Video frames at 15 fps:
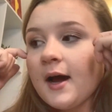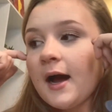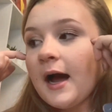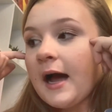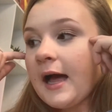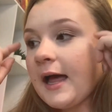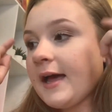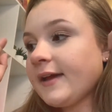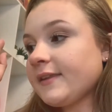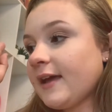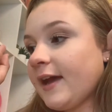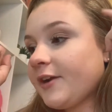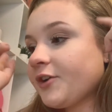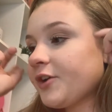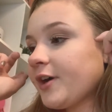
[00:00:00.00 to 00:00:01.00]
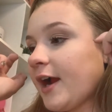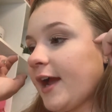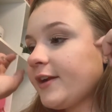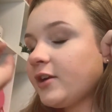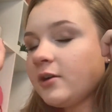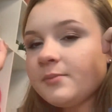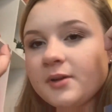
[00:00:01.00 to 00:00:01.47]
highlighter. I
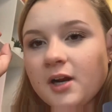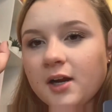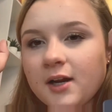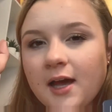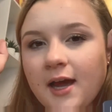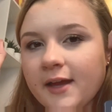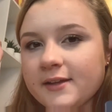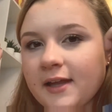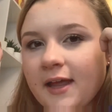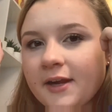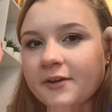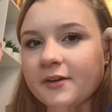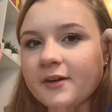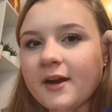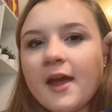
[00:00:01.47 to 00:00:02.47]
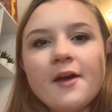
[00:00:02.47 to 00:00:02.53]
don't put on highlighter